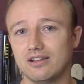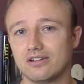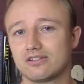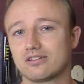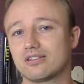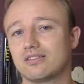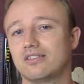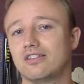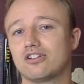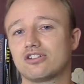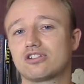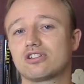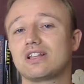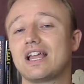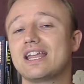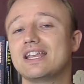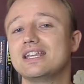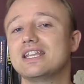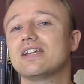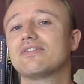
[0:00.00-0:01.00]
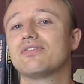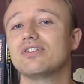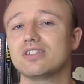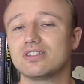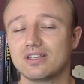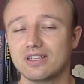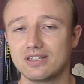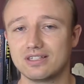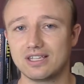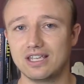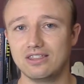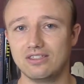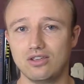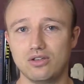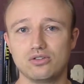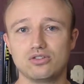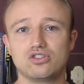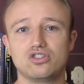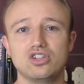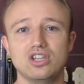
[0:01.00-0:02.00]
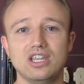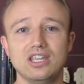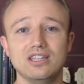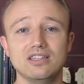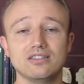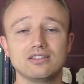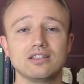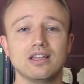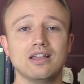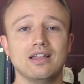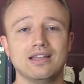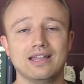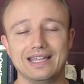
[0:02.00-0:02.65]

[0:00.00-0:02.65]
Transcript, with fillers: There's, there's slight differences in those genes.